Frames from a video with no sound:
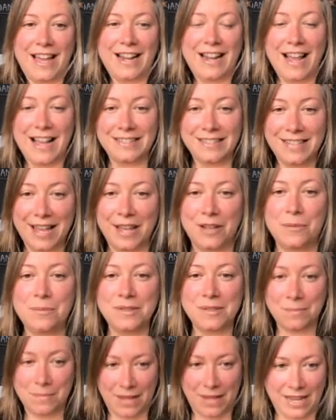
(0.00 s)
that has
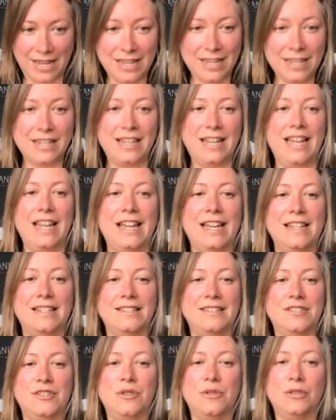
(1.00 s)
helped me
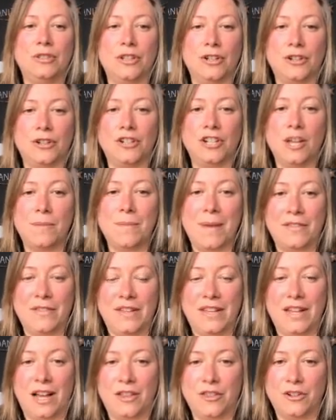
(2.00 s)
is to learn about
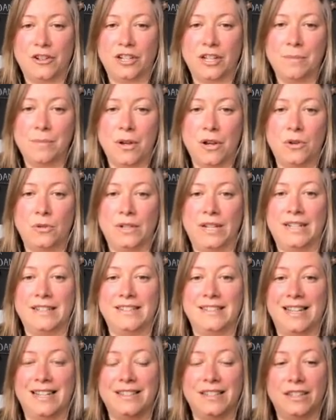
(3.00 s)
the other
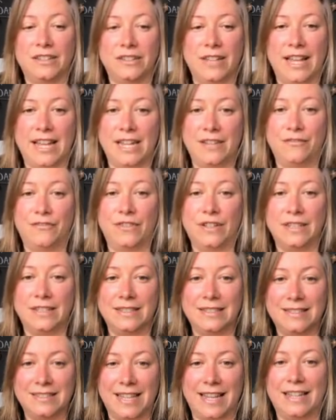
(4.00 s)
components in the life
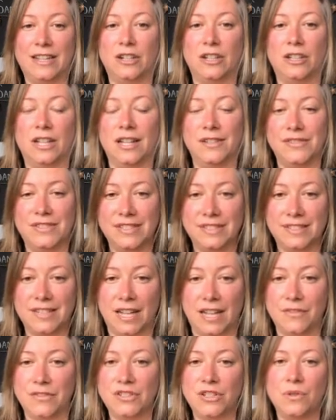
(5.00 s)
cycle of stuff.